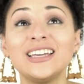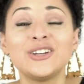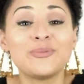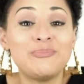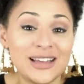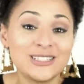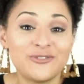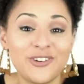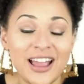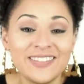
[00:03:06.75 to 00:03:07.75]
your best
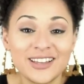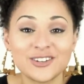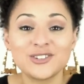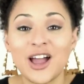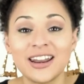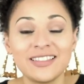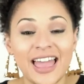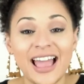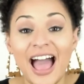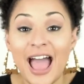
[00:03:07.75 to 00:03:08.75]
friend that you're trying to
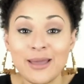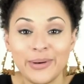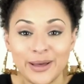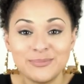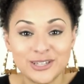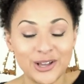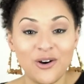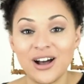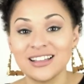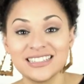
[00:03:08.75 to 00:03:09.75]
like hype up to
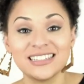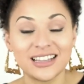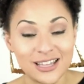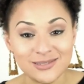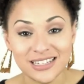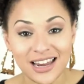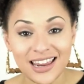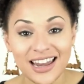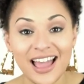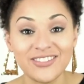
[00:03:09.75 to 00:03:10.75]
go out to the club
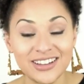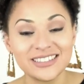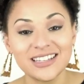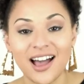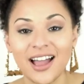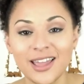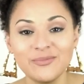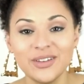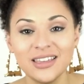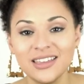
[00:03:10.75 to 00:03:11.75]
tonight and have a good
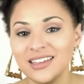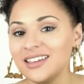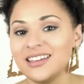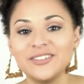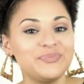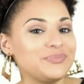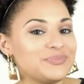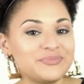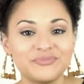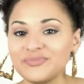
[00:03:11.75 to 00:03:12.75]
time?
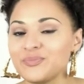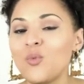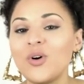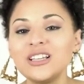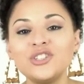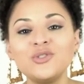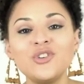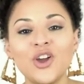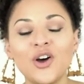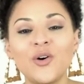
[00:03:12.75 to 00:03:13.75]
Once you
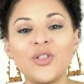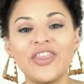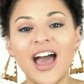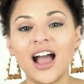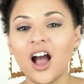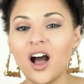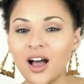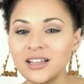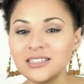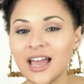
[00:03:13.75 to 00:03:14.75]
know that
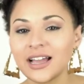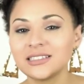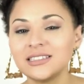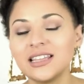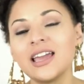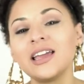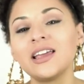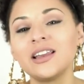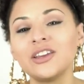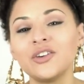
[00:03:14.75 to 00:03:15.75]
context,
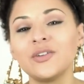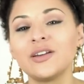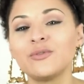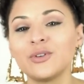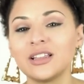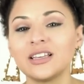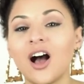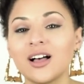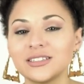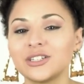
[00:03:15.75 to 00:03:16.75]
then you can really
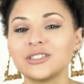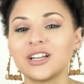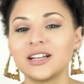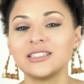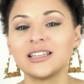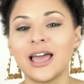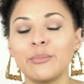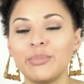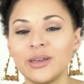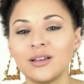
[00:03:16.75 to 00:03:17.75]
also start to
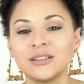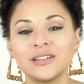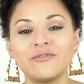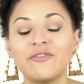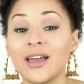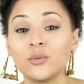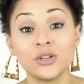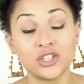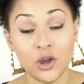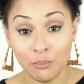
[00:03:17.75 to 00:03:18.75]
like build and find
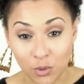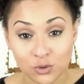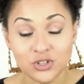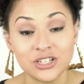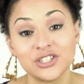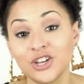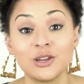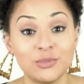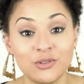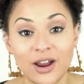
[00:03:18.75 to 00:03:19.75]
which emotion is
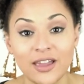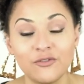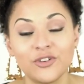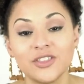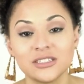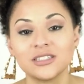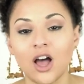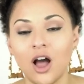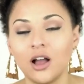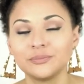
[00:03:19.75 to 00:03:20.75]
going to be right for the
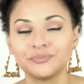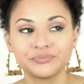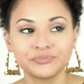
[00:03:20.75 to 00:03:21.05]
song.